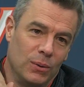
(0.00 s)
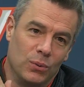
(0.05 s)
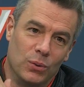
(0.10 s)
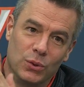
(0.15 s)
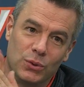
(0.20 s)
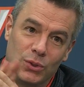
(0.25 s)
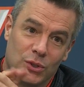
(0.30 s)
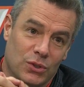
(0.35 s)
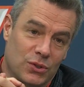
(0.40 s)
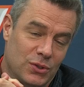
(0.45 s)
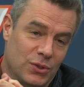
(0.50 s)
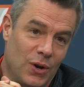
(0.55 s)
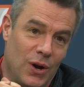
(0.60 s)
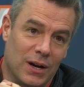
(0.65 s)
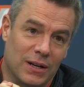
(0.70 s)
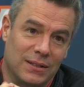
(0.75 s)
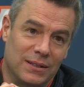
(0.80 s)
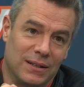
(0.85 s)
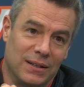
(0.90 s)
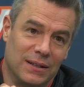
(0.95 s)
we'll just
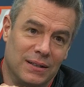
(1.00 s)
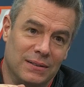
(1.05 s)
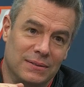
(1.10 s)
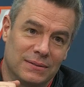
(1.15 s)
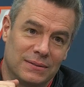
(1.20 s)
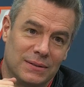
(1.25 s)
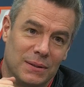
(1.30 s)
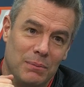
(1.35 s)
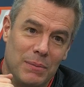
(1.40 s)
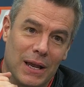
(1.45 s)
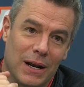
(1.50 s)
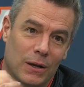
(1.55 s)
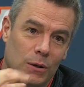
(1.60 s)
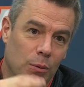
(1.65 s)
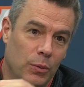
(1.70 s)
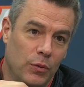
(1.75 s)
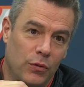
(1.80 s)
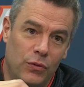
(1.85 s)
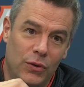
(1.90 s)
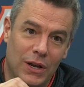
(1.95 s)
talk to the
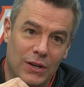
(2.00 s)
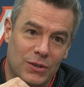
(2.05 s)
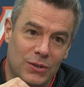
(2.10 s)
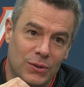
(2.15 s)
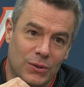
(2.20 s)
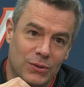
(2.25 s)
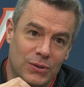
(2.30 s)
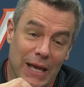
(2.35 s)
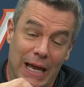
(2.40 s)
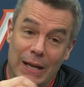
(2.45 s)
medical professionals.